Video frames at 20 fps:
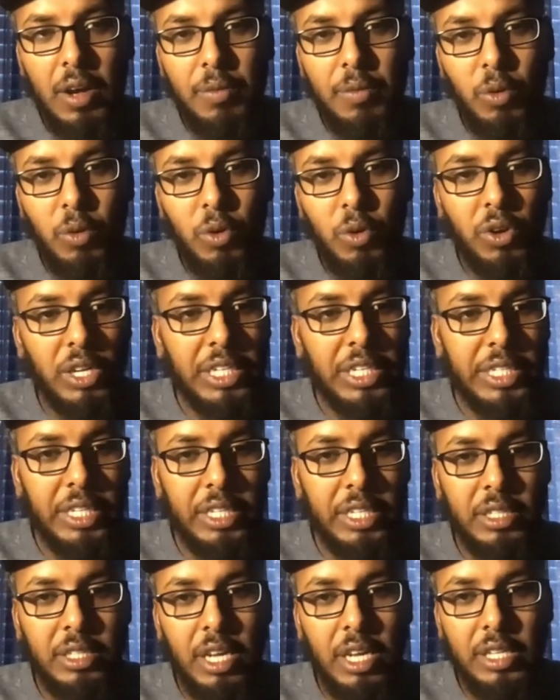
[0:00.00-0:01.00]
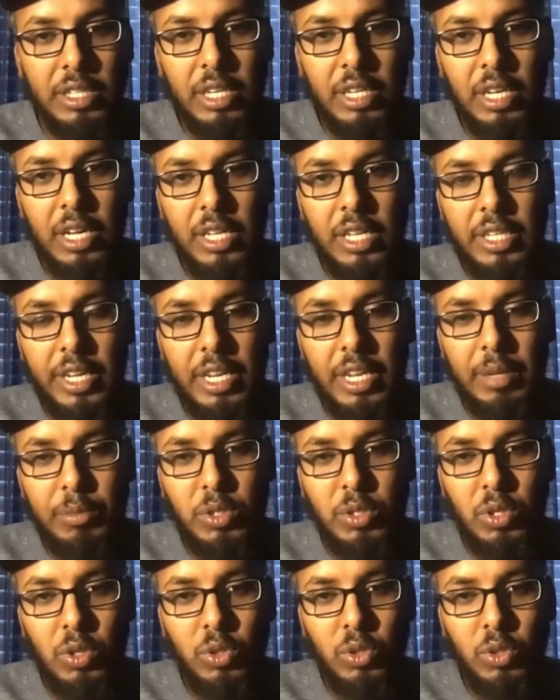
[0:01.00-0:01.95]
or leading at the Great Minnesota